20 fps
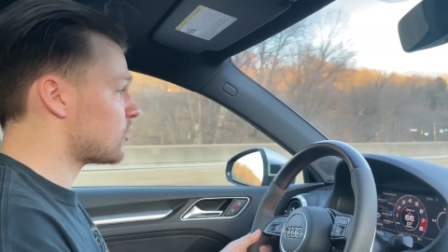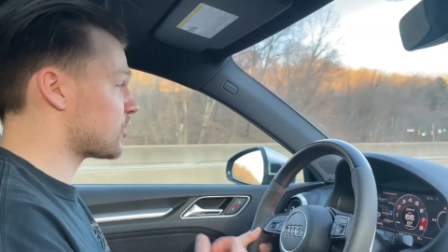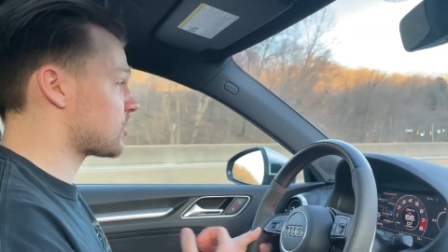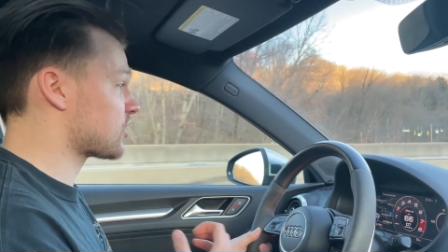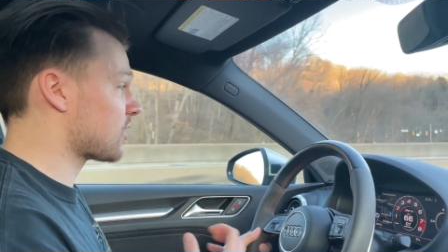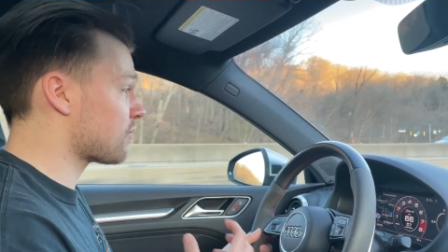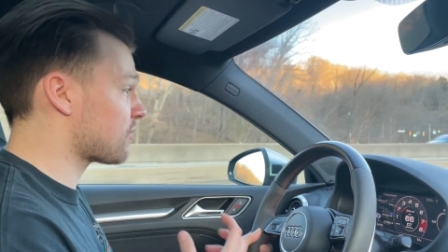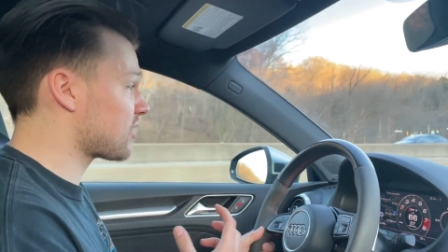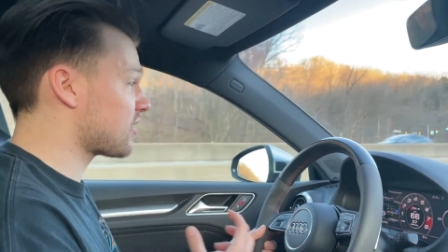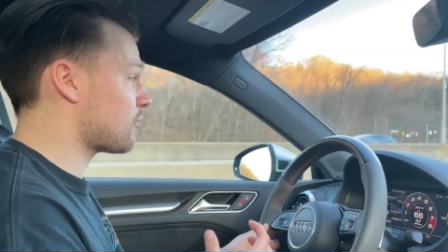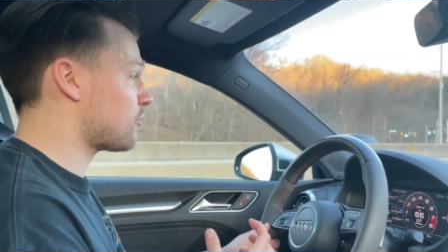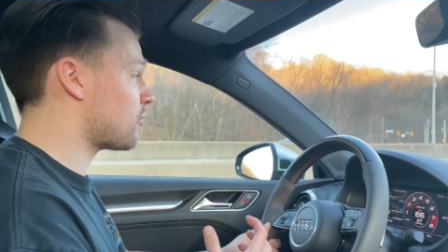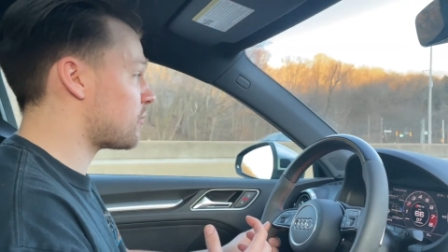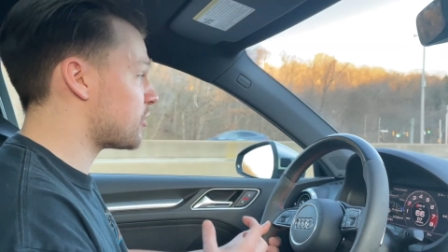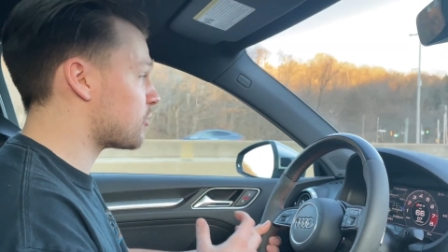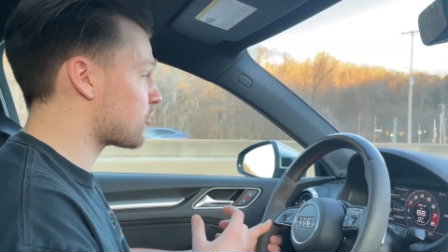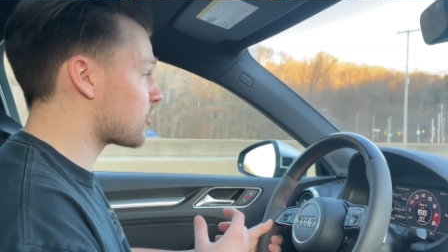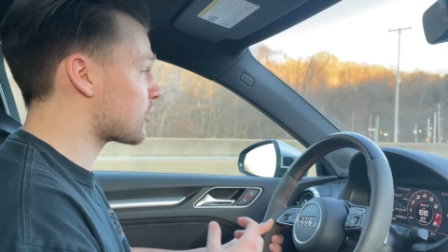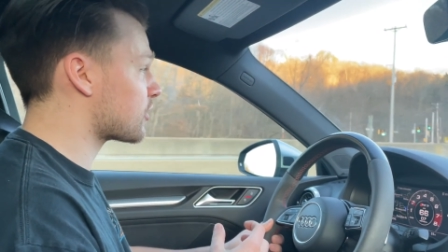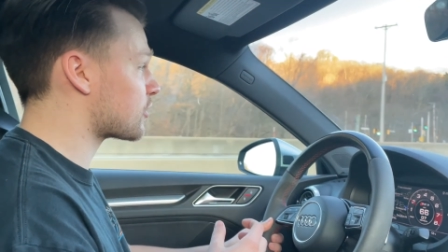just something that would
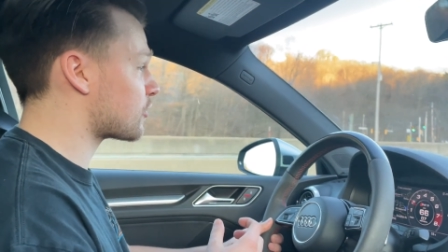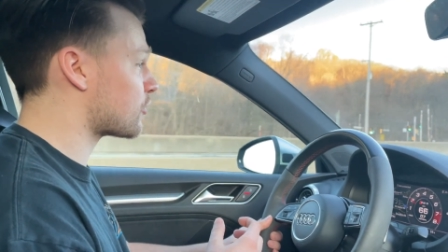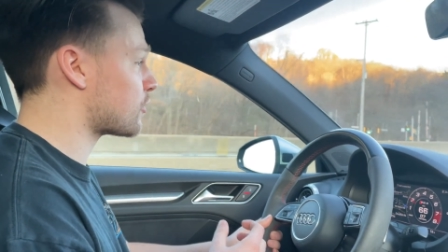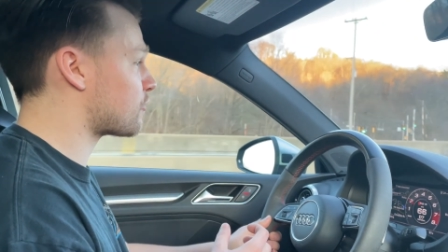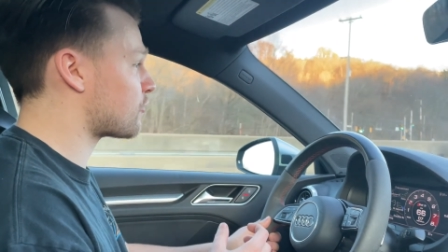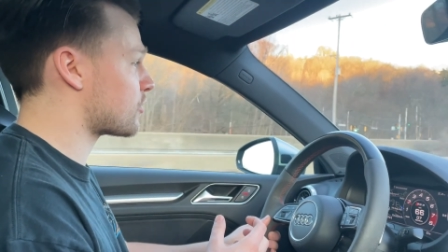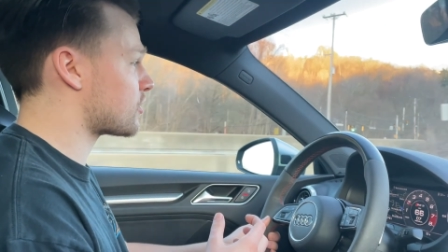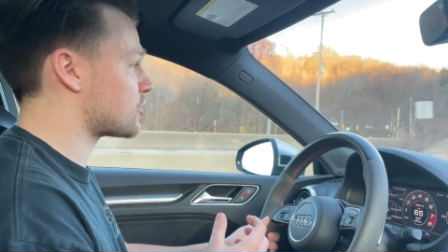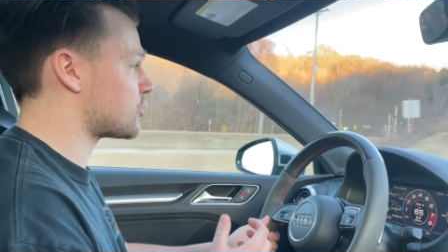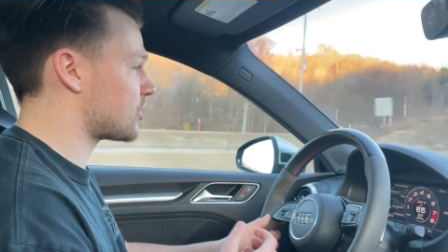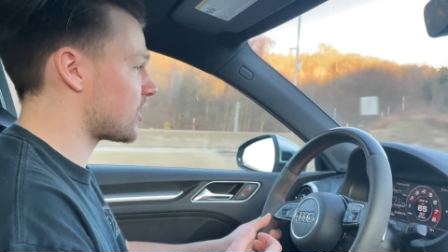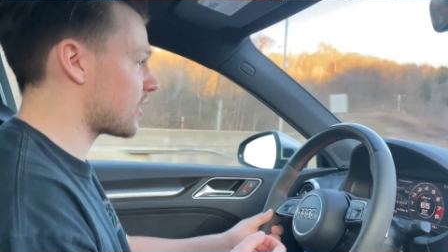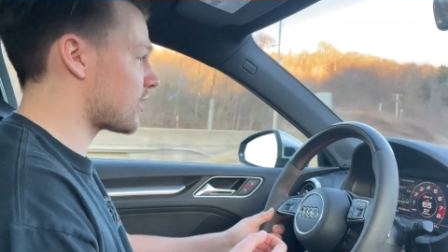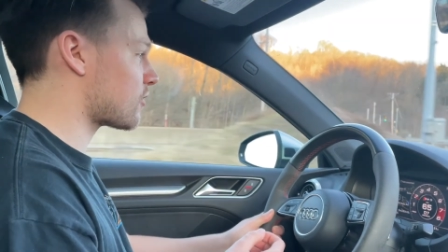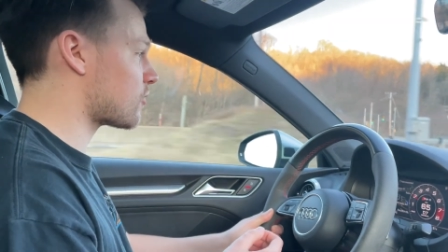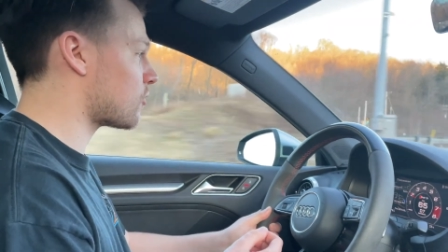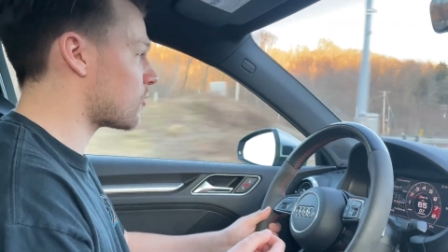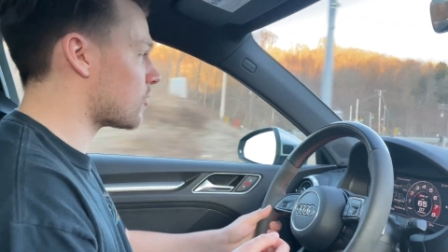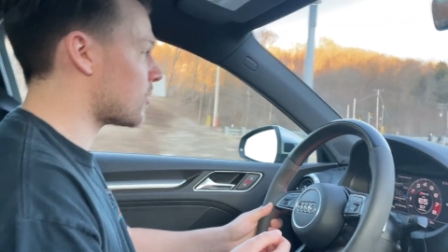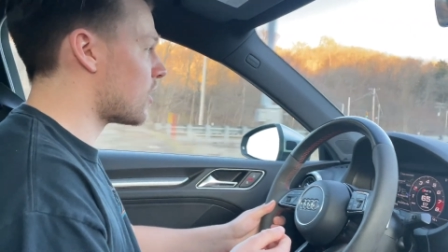be really good for the
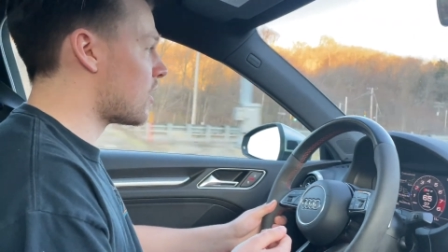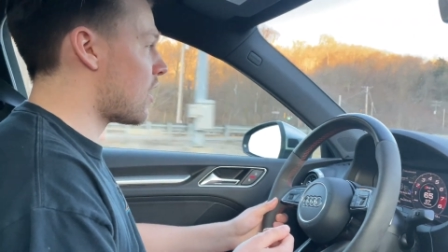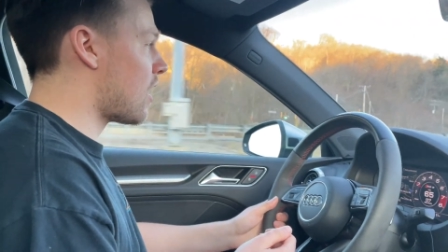channel.